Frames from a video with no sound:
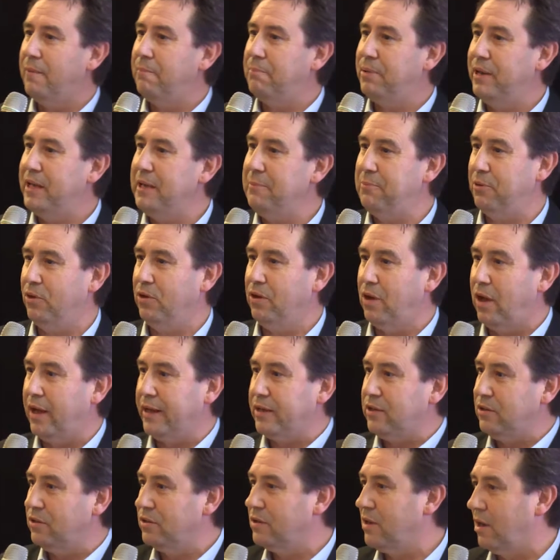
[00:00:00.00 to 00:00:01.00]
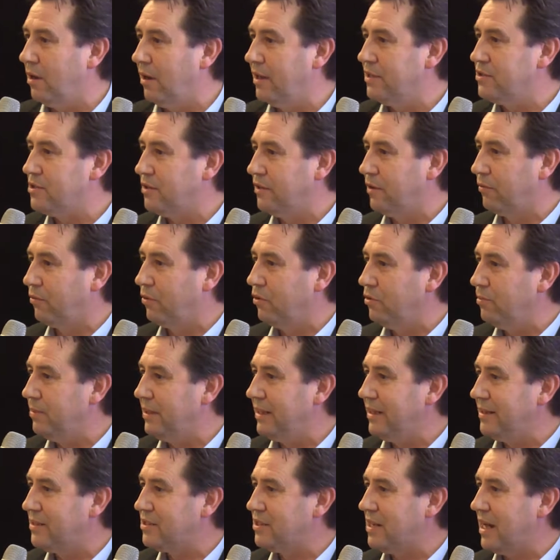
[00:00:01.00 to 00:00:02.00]
people like you guys in the room
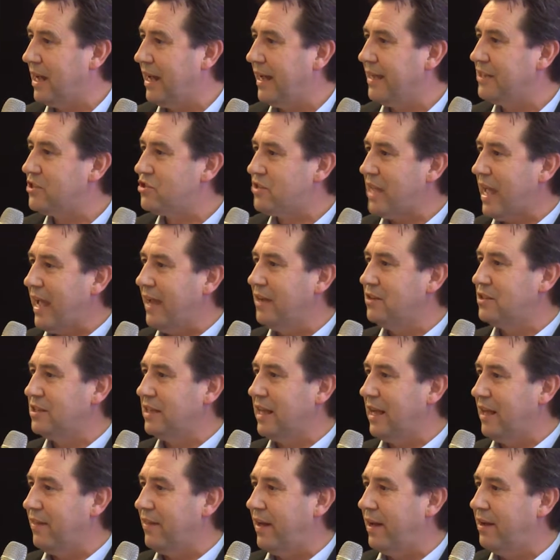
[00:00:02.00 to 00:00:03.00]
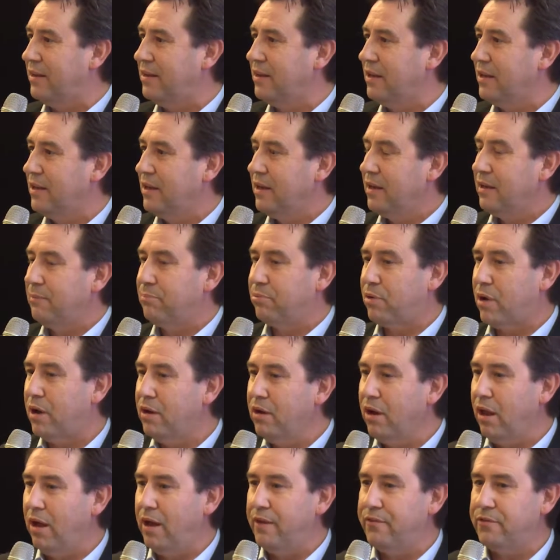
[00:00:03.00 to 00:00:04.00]
here today stand together,
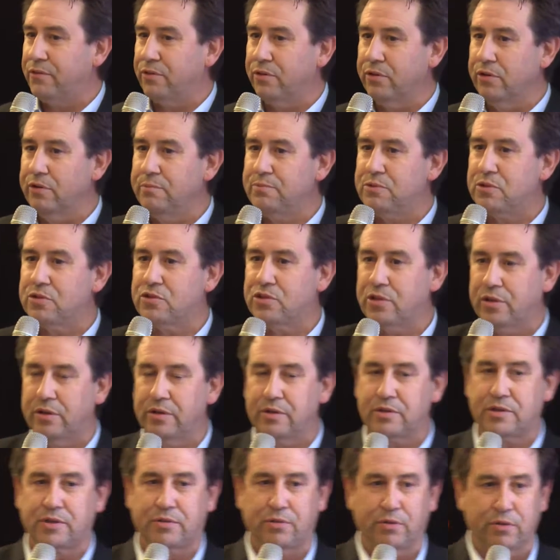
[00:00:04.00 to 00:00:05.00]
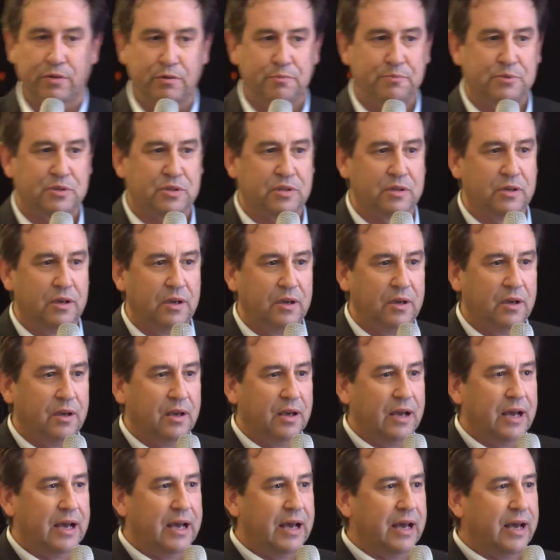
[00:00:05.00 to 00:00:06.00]
pro-life groups, church groups,
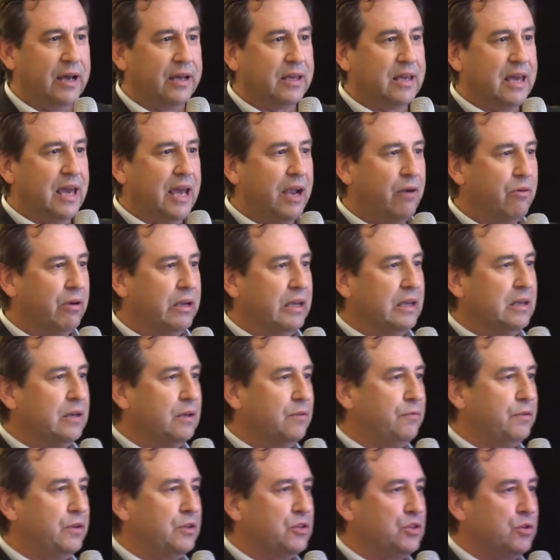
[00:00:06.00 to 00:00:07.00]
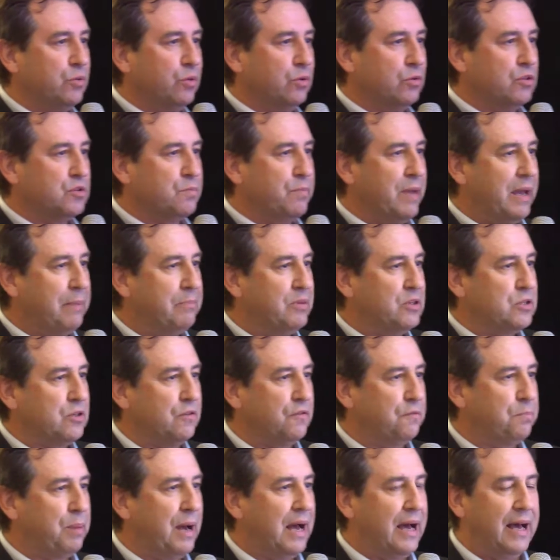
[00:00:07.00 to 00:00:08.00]
caring individuals,
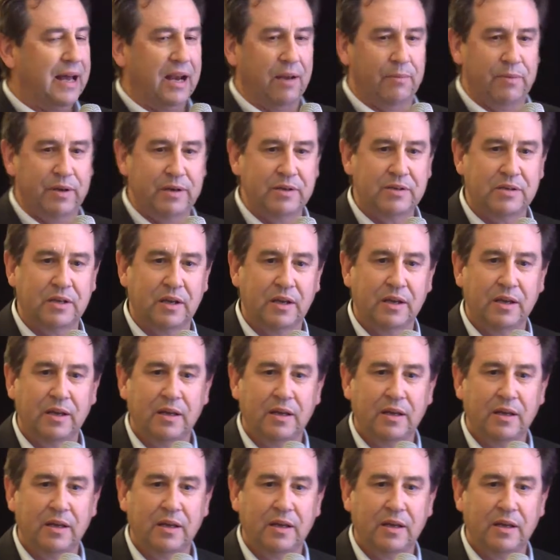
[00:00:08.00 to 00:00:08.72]
members of Parliament,